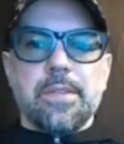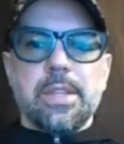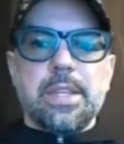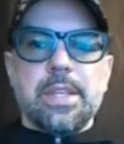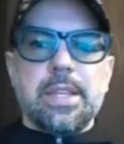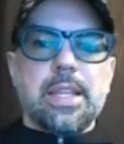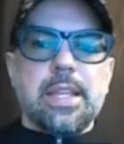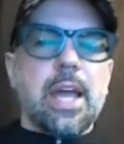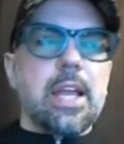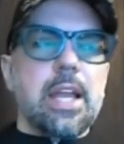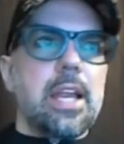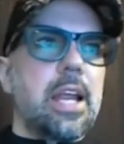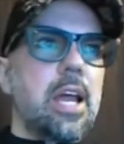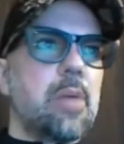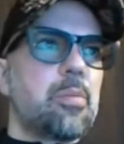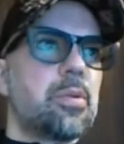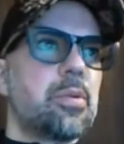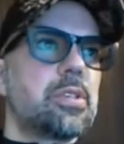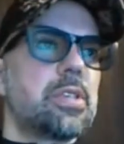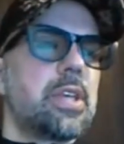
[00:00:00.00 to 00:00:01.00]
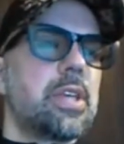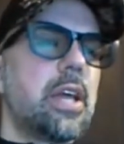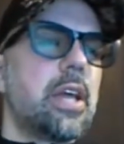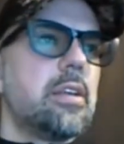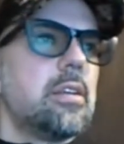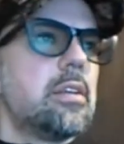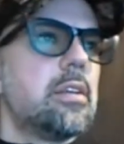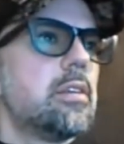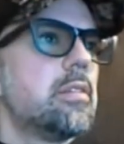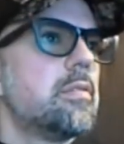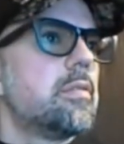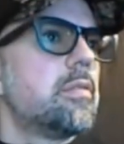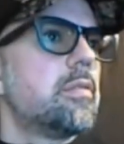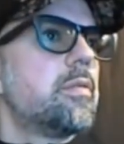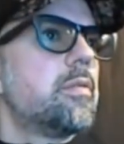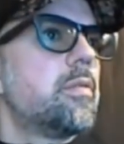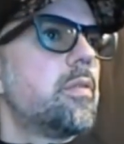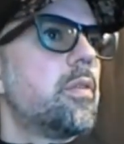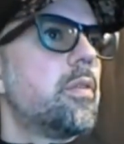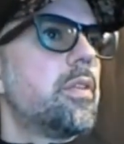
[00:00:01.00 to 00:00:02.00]
99%
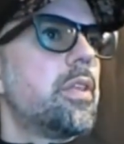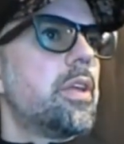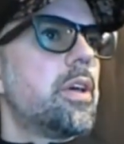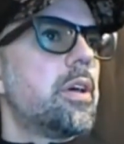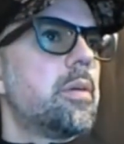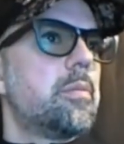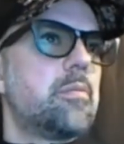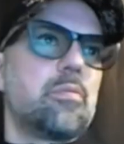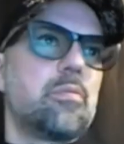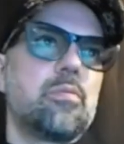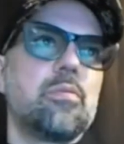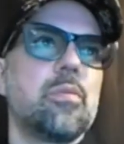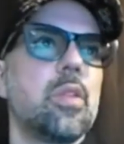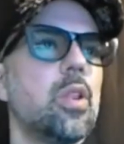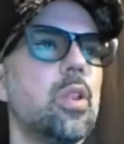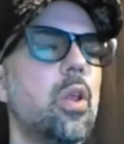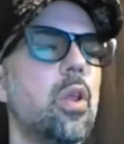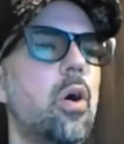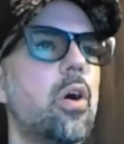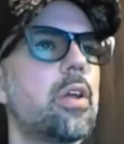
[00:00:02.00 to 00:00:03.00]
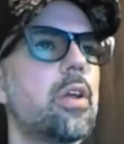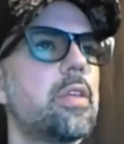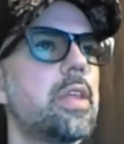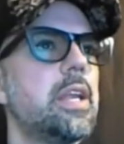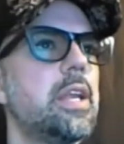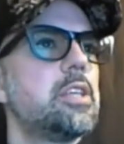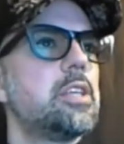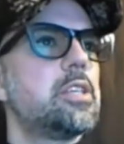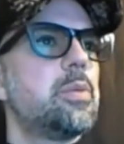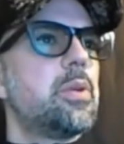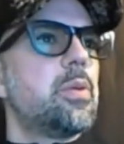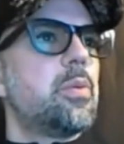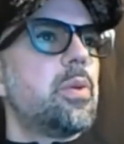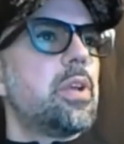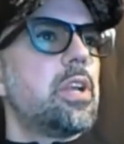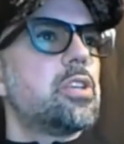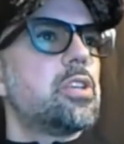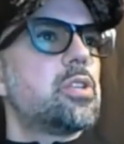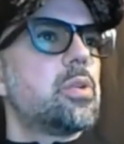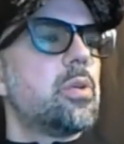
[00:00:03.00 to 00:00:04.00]
for the lawyer that needs to be
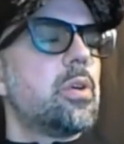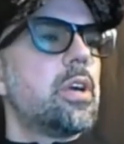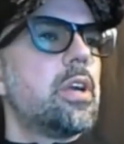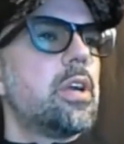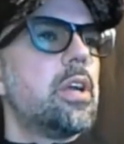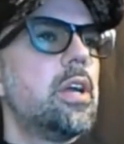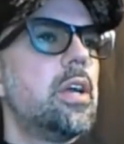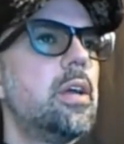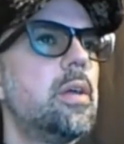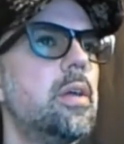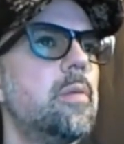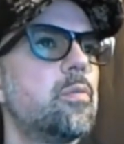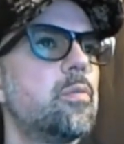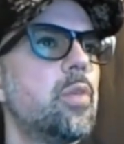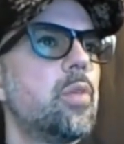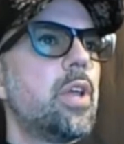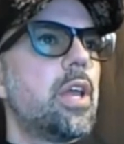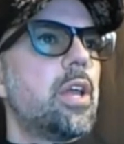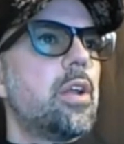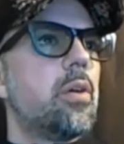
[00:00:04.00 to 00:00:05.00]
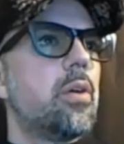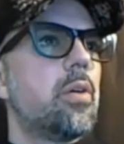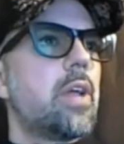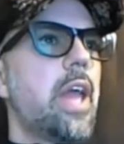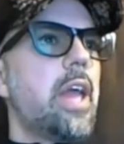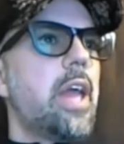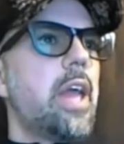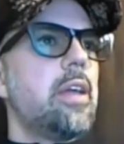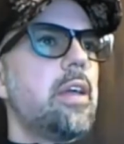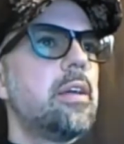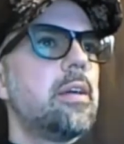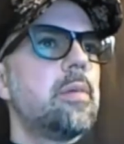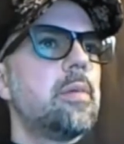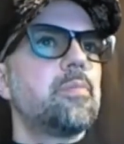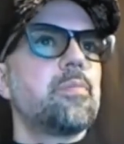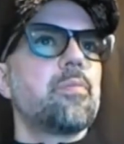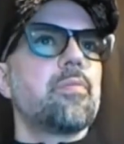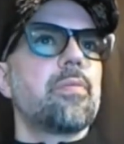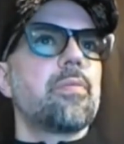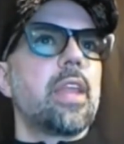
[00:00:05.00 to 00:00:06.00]
really sure. We hit OK,
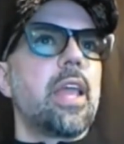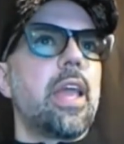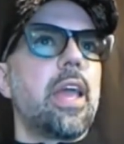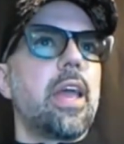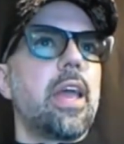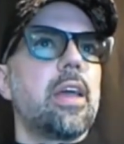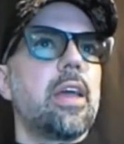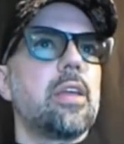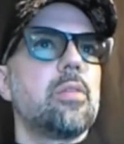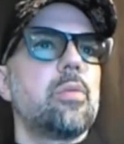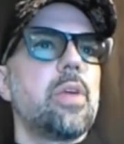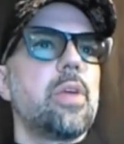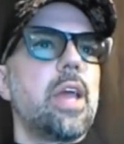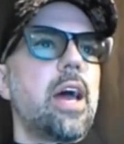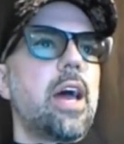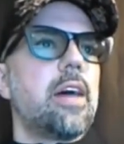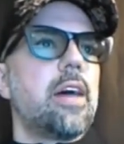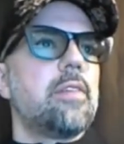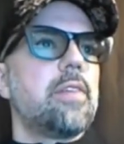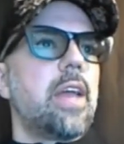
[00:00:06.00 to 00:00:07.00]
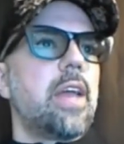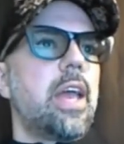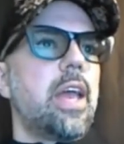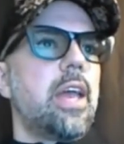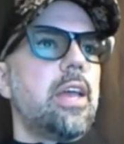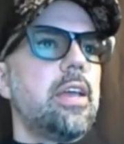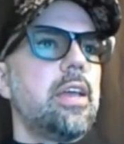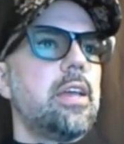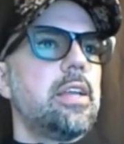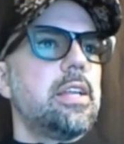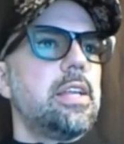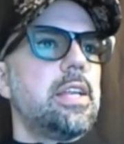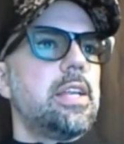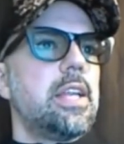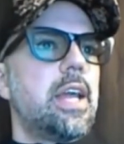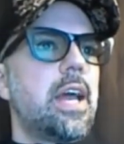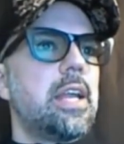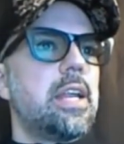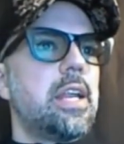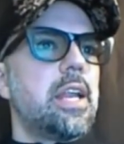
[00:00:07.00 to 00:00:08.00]
and we have a
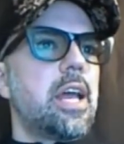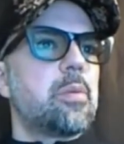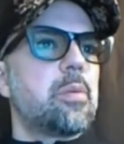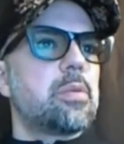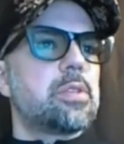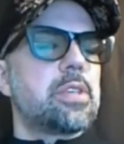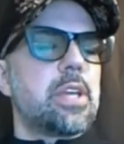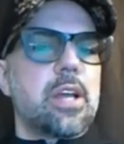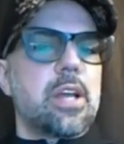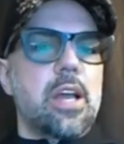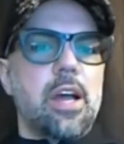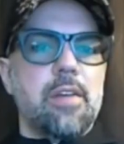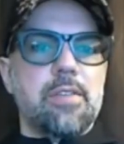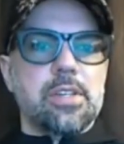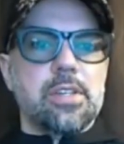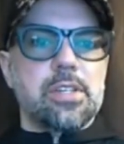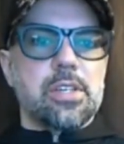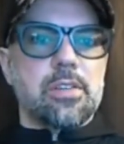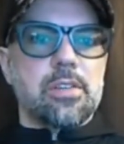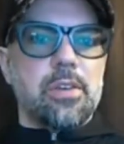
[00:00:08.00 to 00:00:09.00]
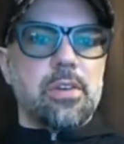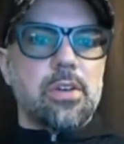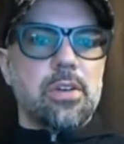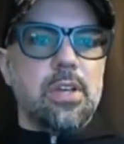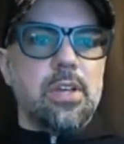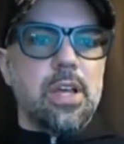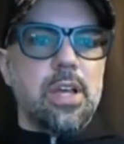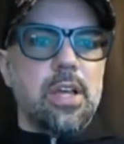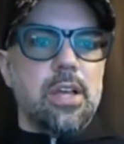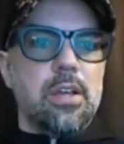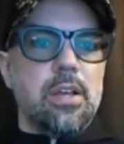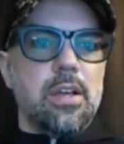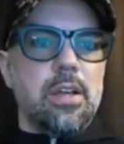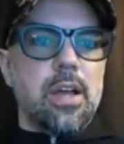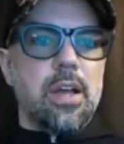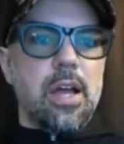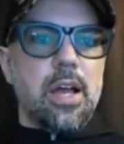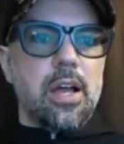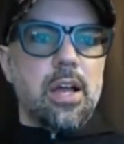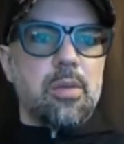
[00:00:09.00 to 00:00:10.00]
99% confidence interval
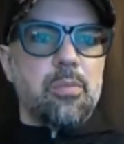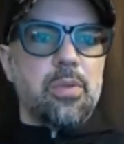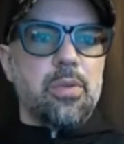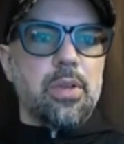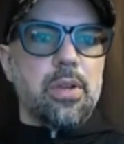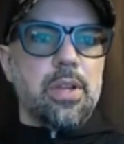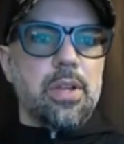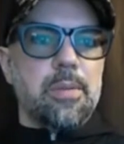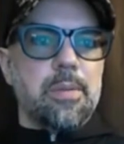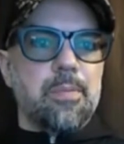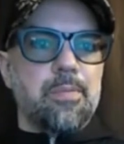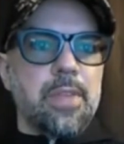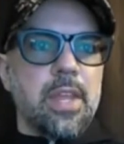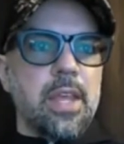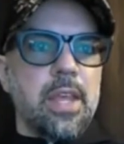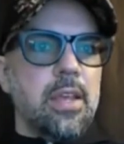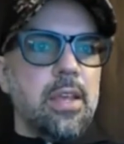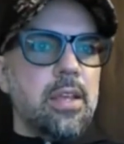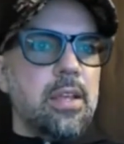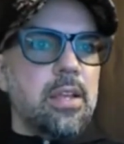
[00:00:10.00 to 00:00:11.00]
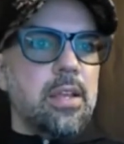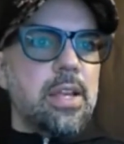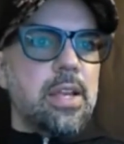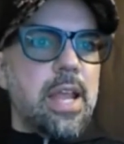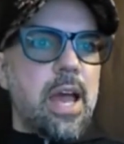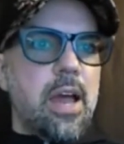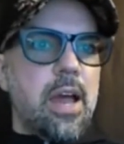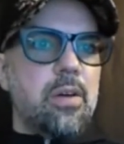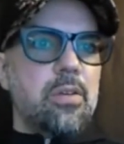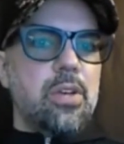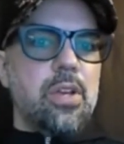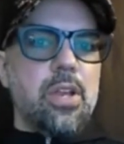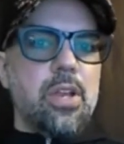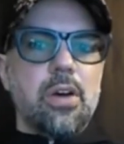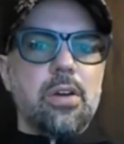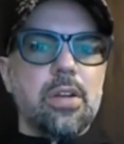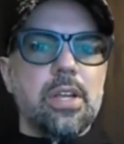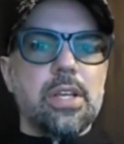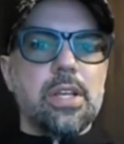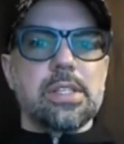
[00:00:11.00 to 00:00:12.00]
computed. Now
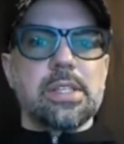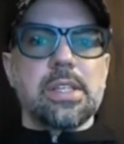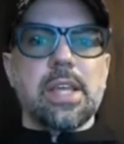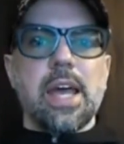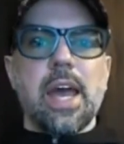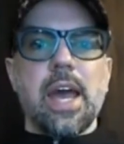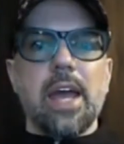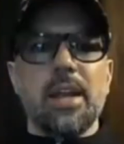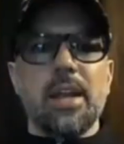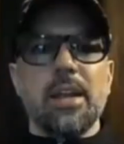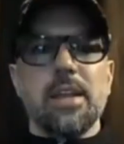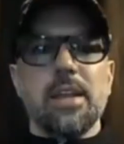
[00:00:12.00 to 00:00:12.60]
notice that